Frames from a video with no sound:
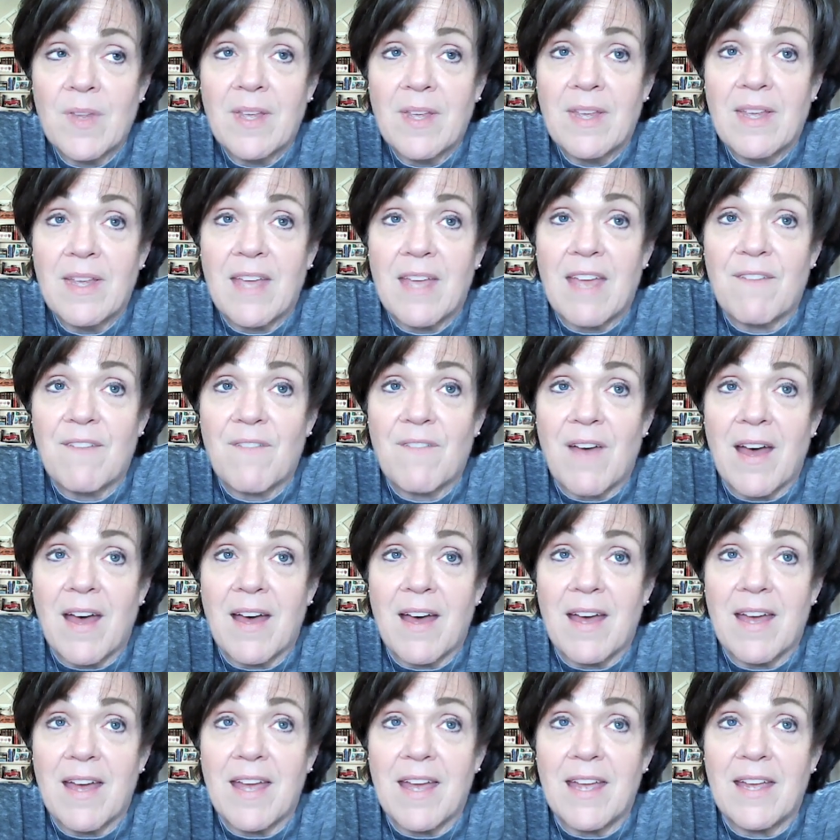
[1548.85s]
If
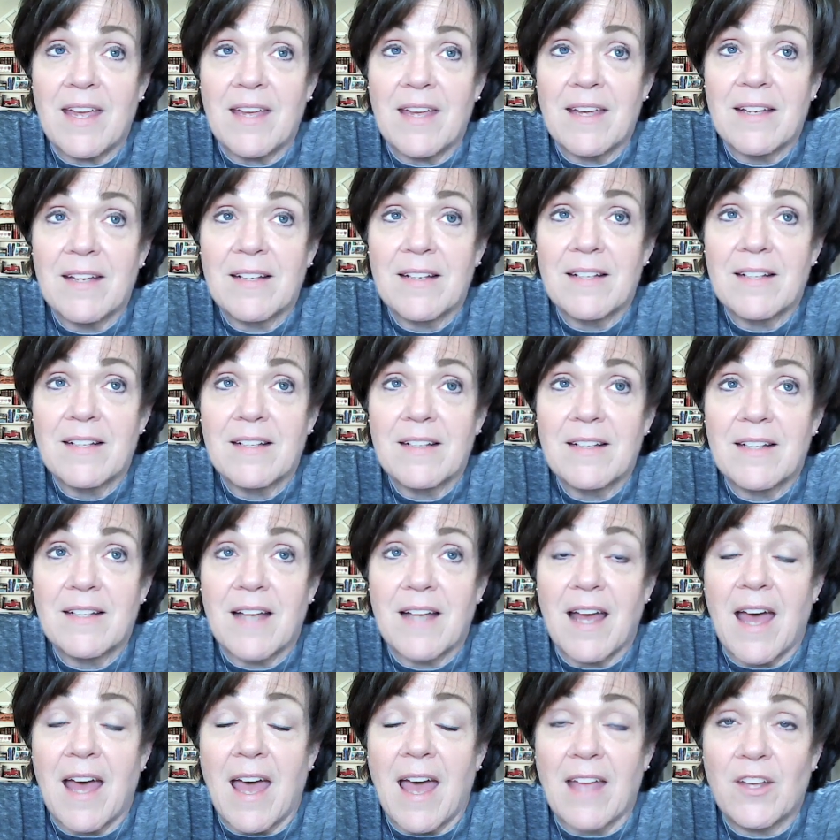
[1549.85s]
I
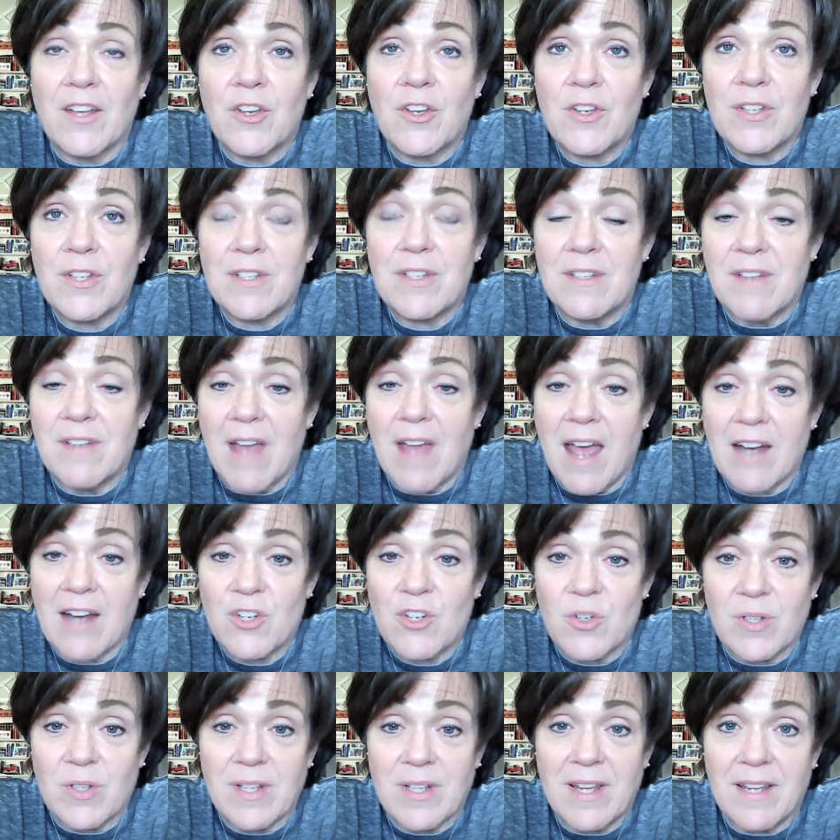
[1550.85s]
could
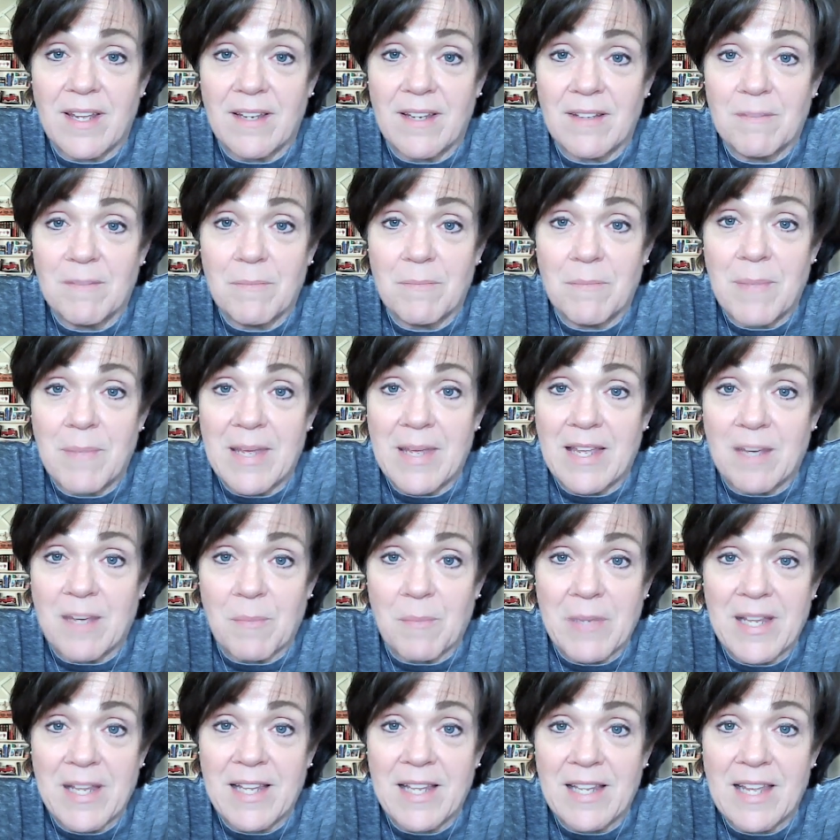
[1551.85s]
actually be
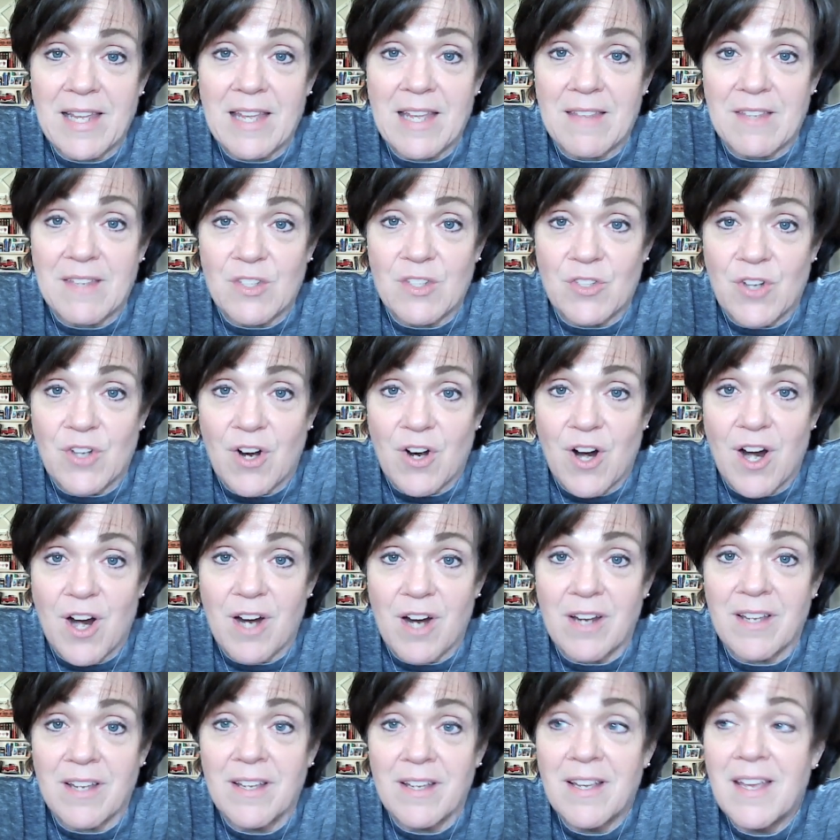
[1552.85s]
completely in the
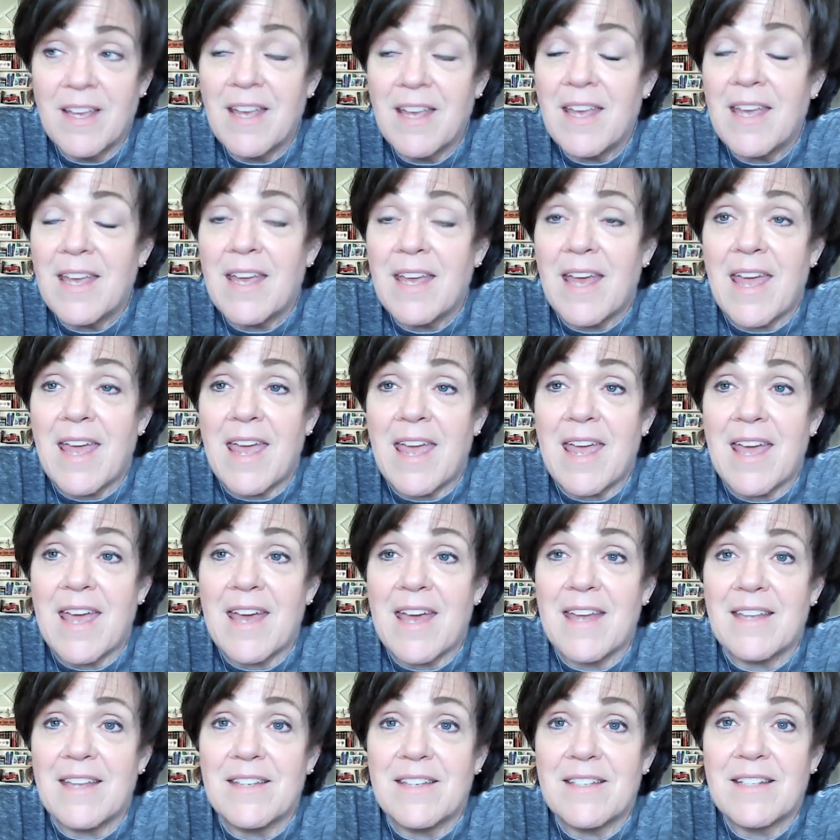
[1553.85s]
dark
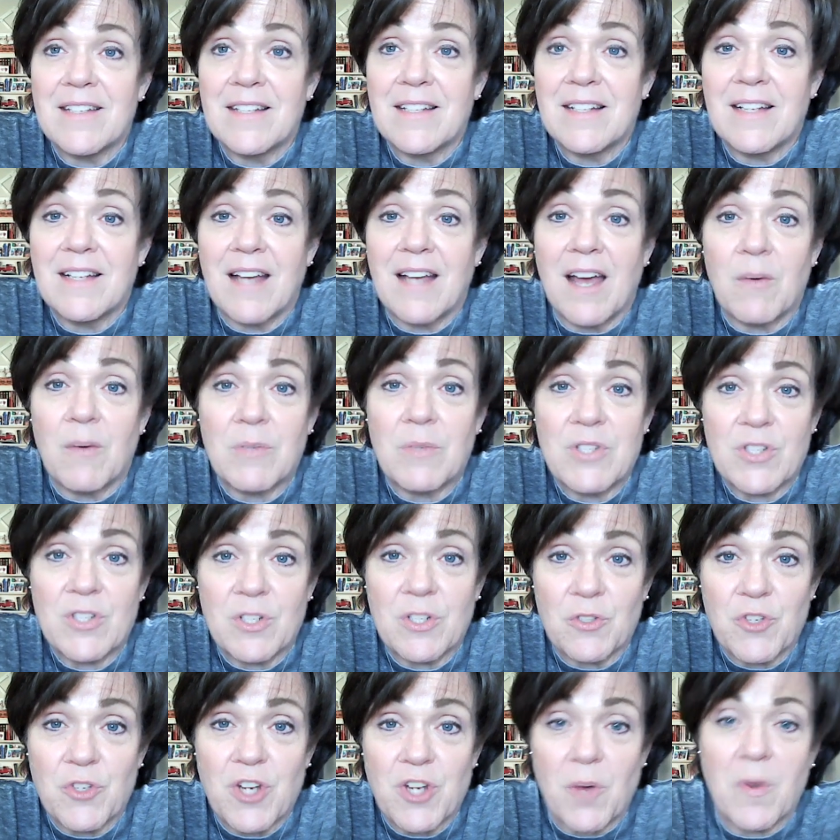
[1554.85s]
and I would still
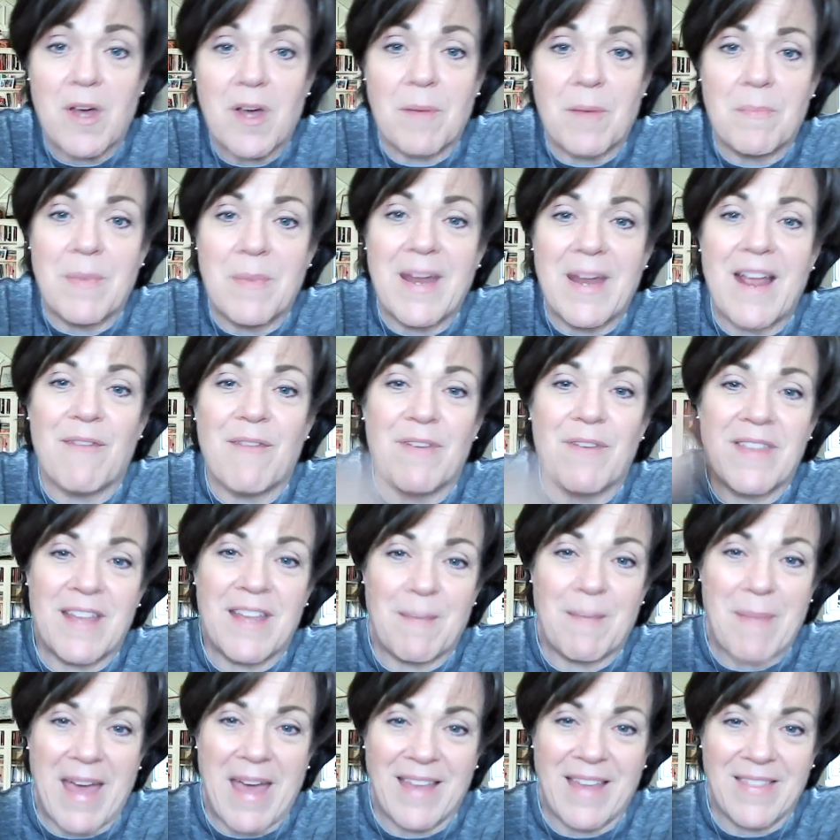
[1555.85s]
show up, but everything
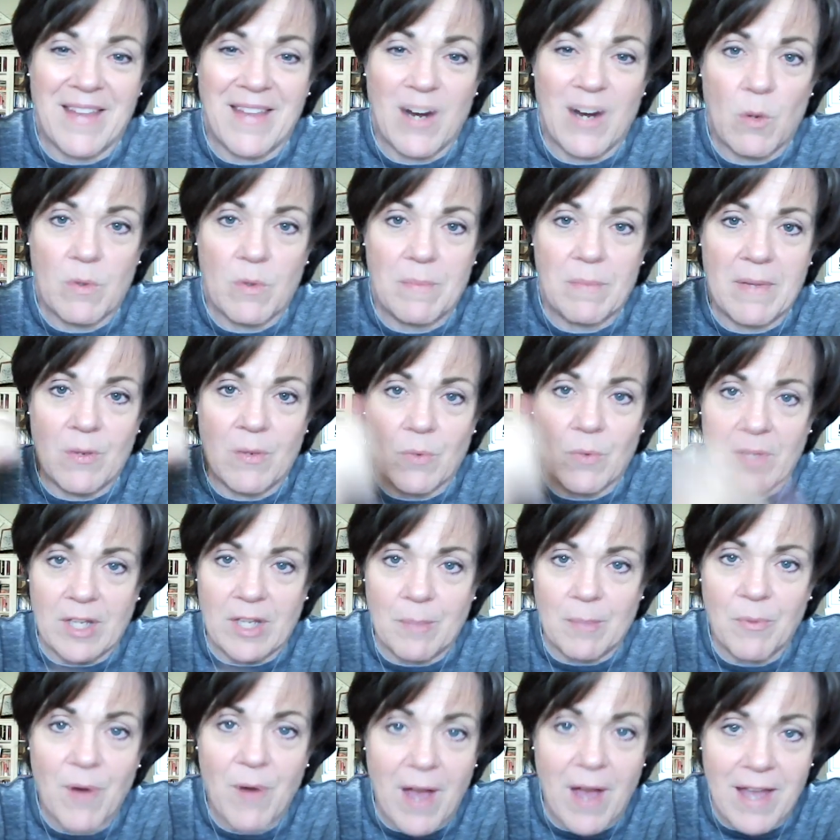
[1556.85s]
back there would be really
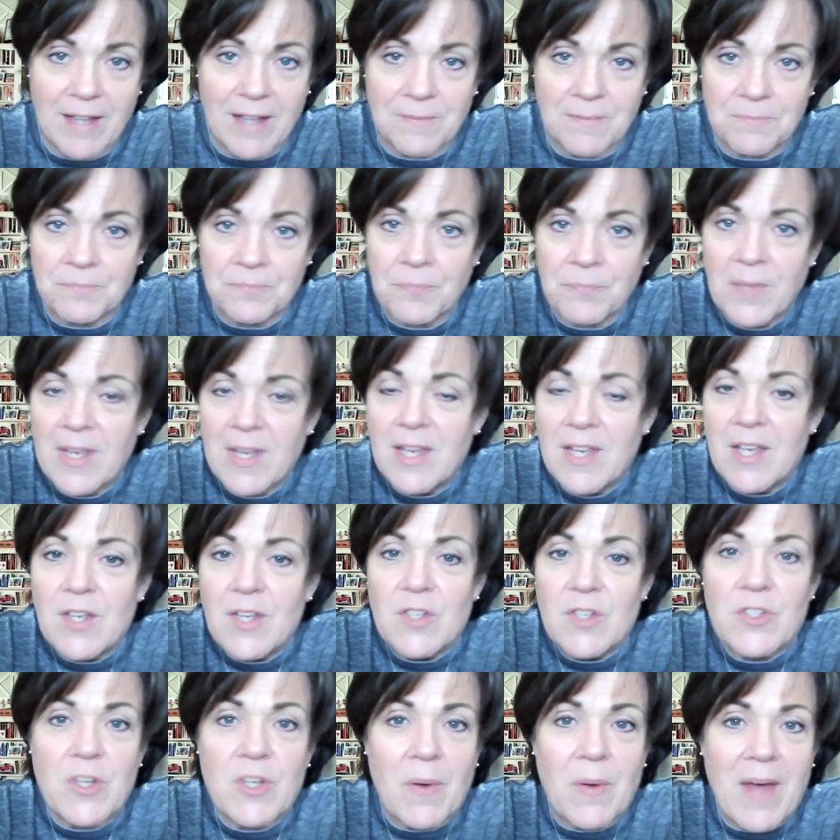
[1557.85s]
bright.
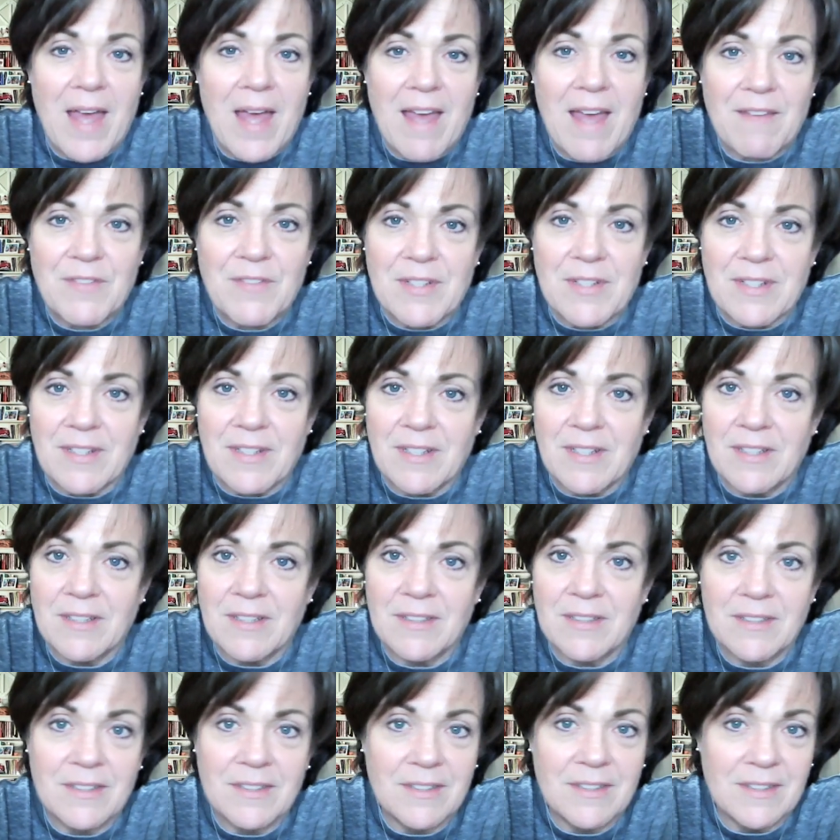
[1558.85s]
So I have to
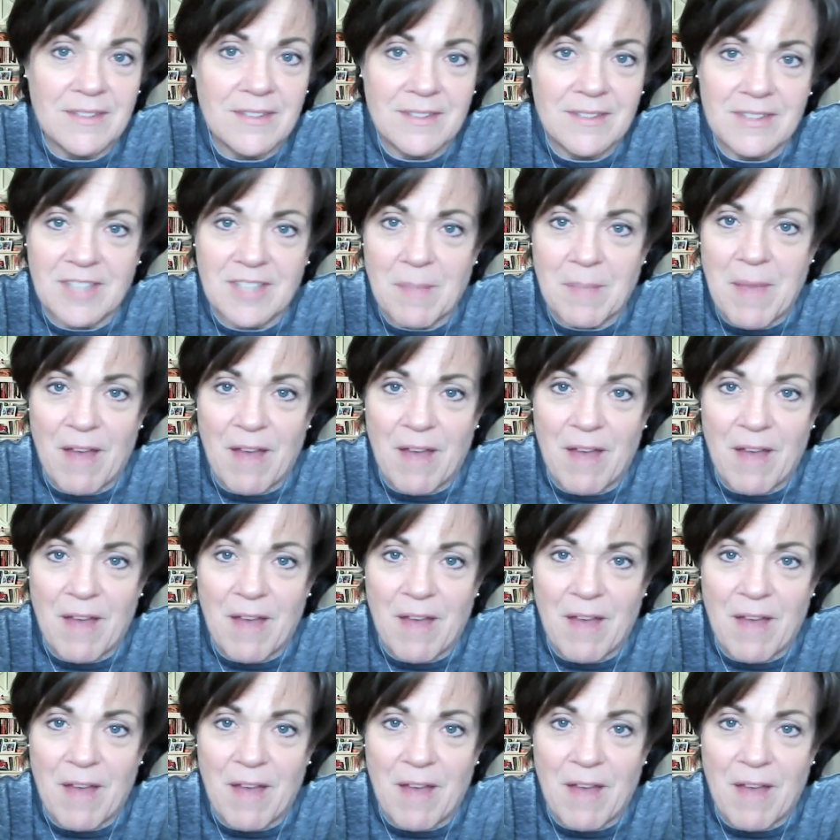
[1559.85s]
somehow